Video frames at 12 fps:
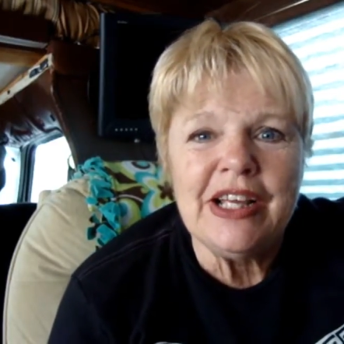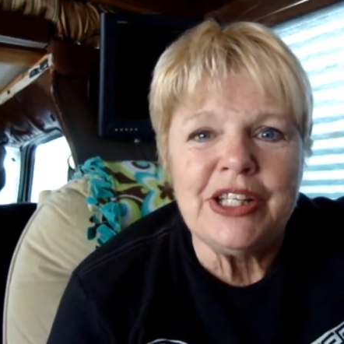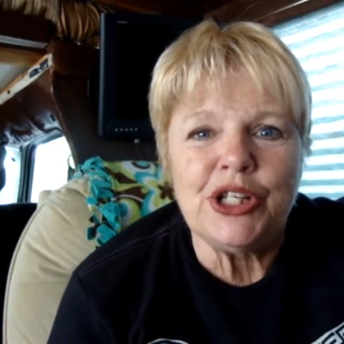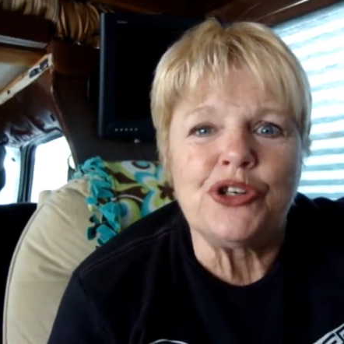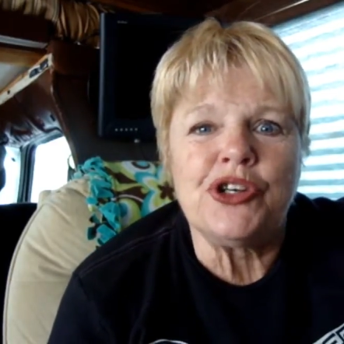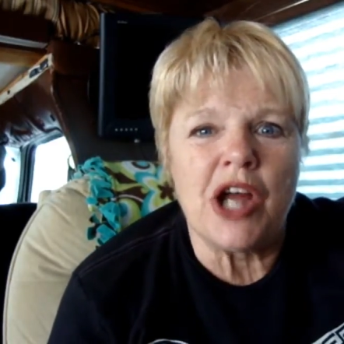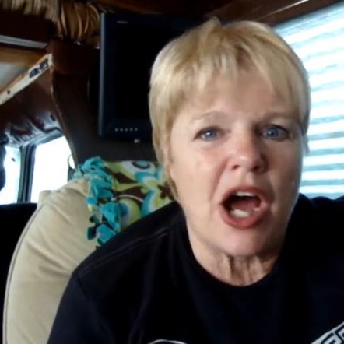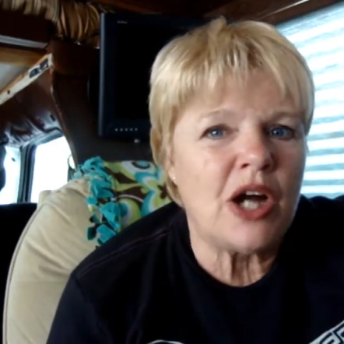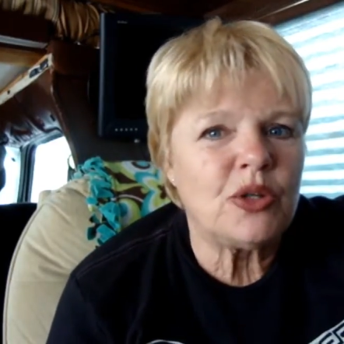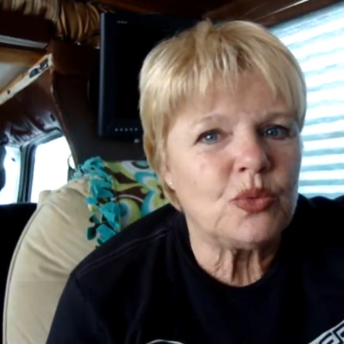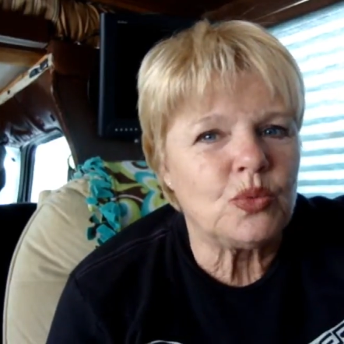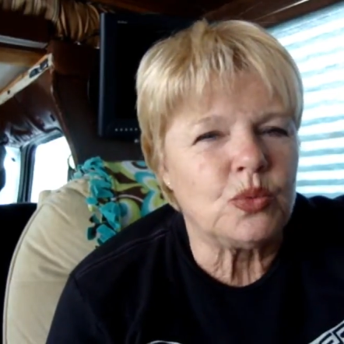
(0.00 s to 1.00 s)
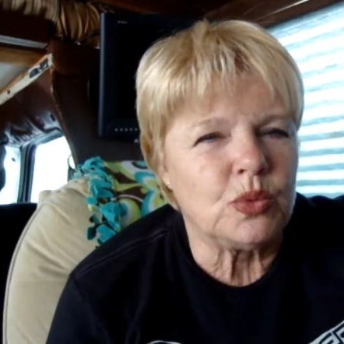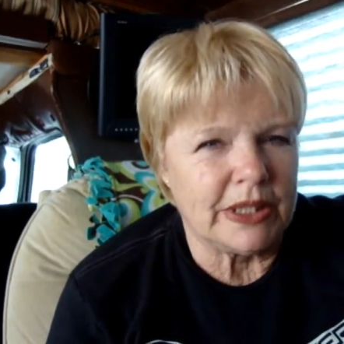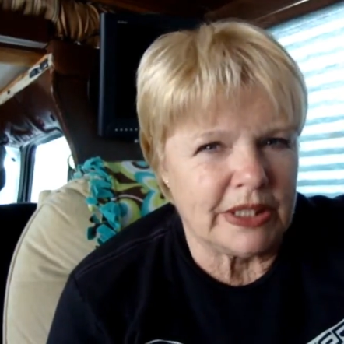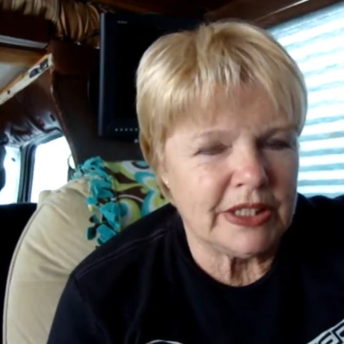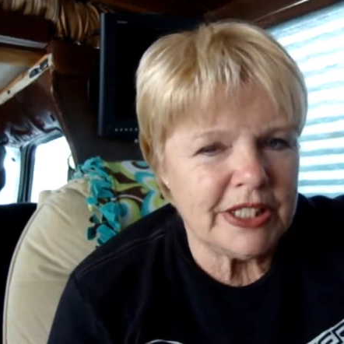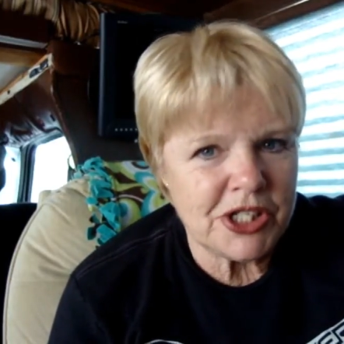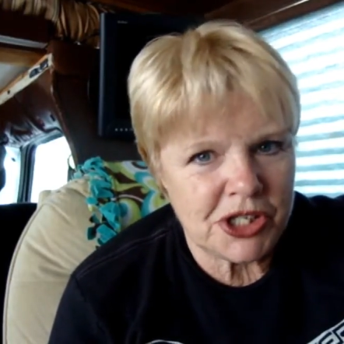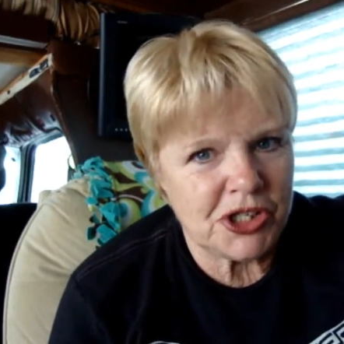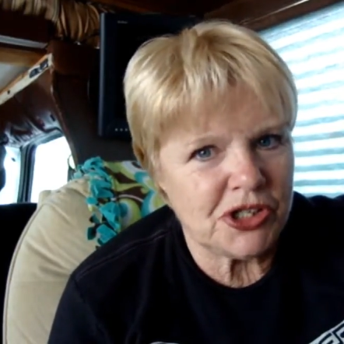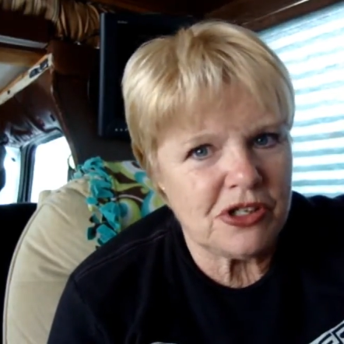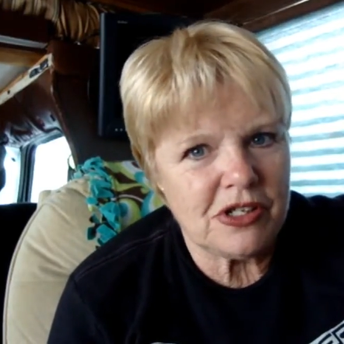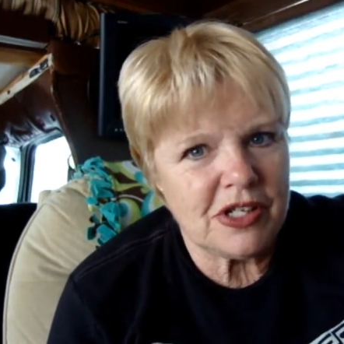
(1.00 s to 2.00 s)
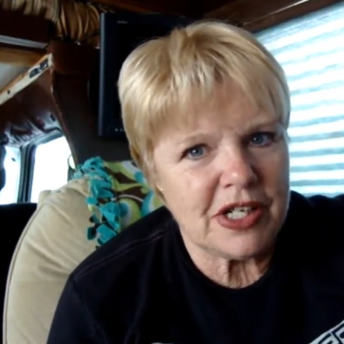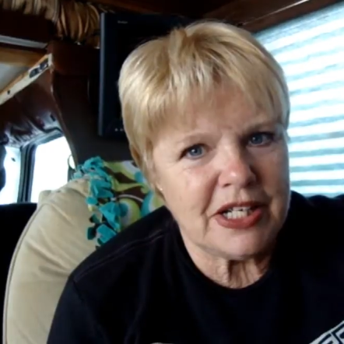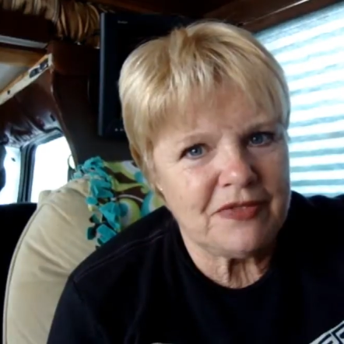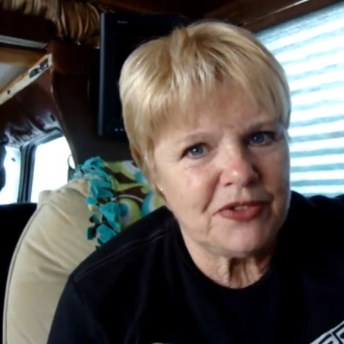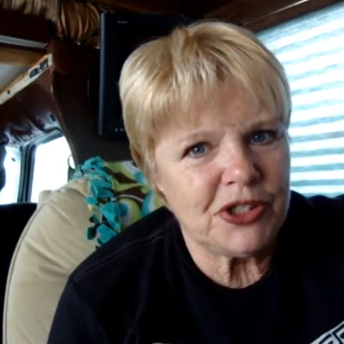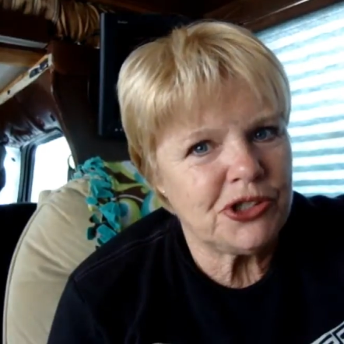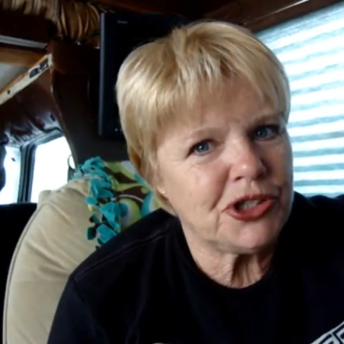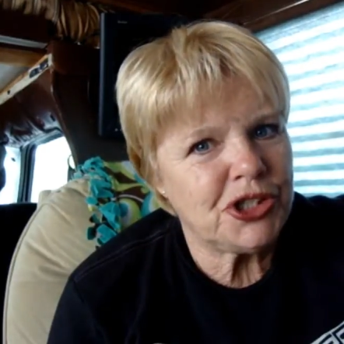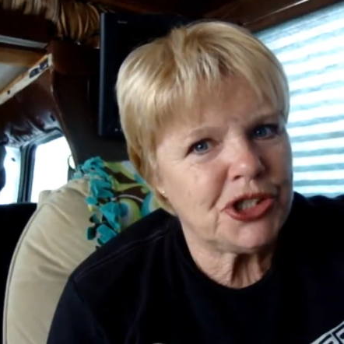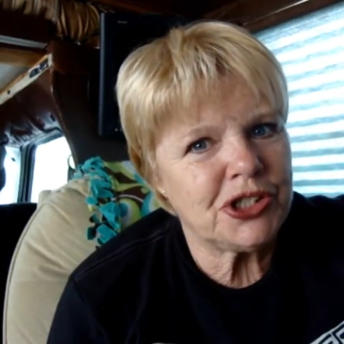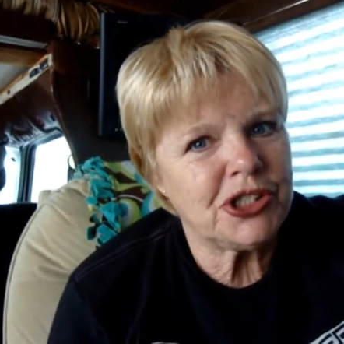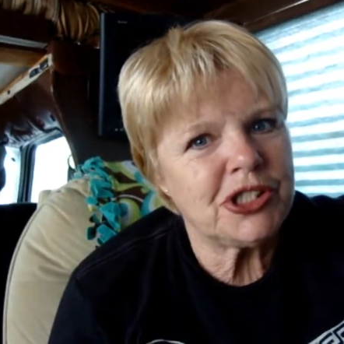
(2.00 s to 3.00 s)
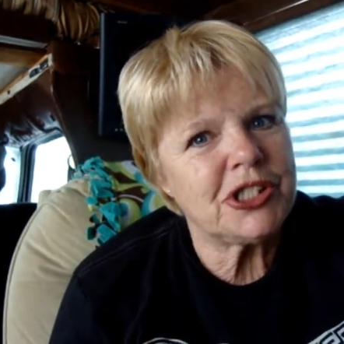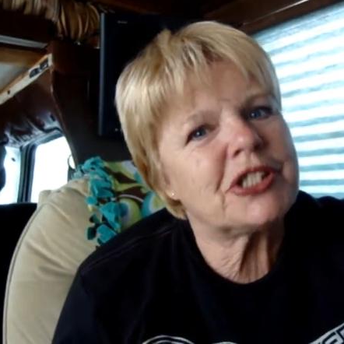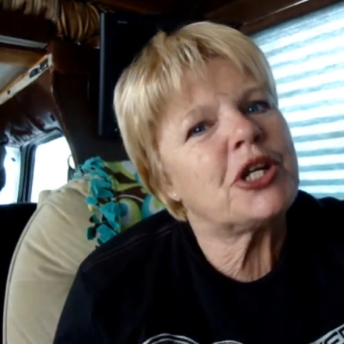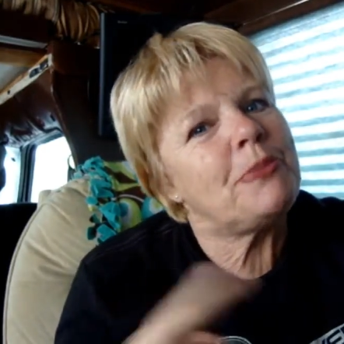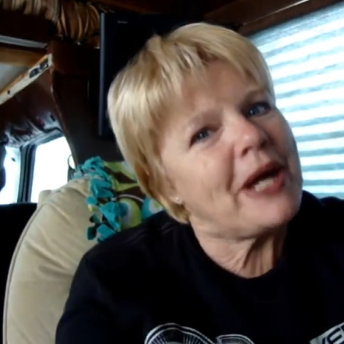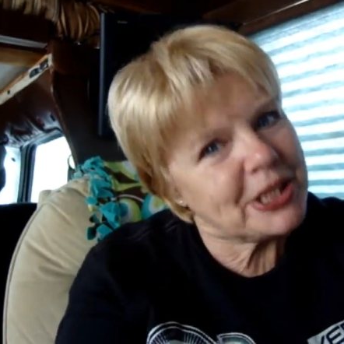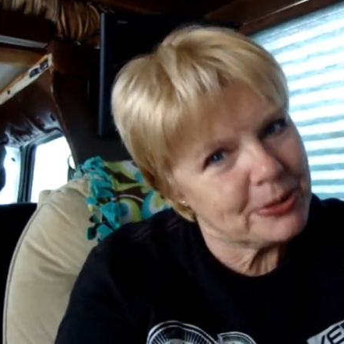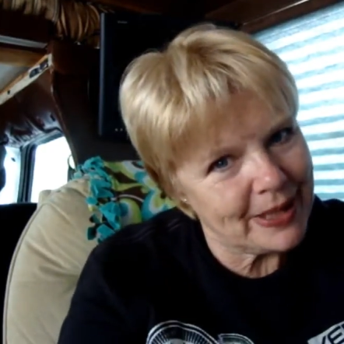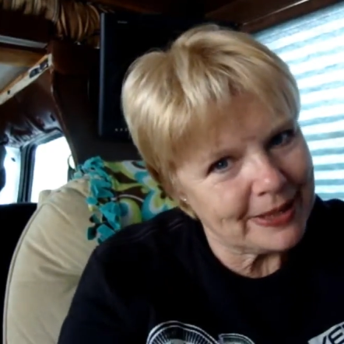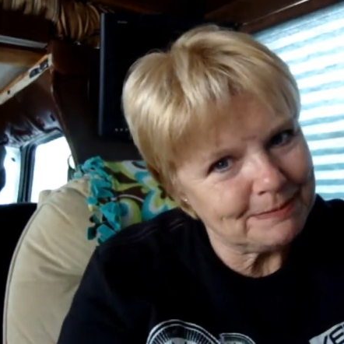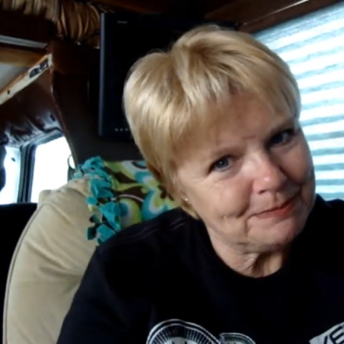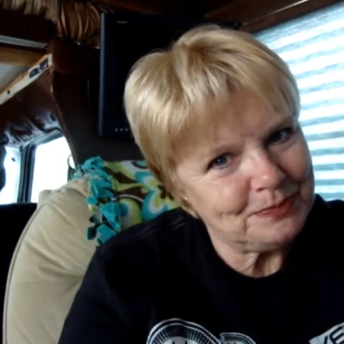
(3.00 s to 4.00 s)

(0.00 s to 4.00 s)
you're not really sure if you shouldn't just go back to bed.